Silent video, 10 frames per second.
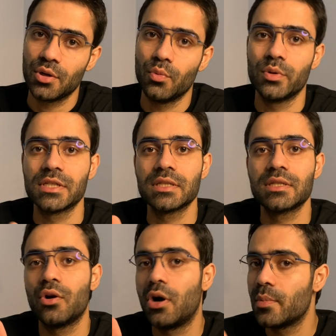which
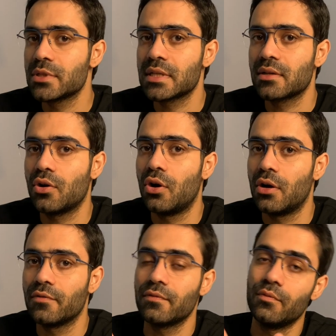is opposite
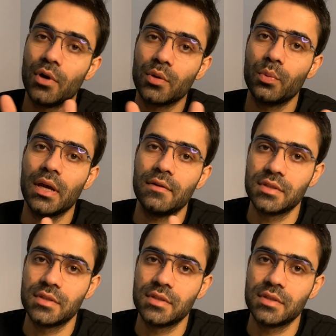of what we have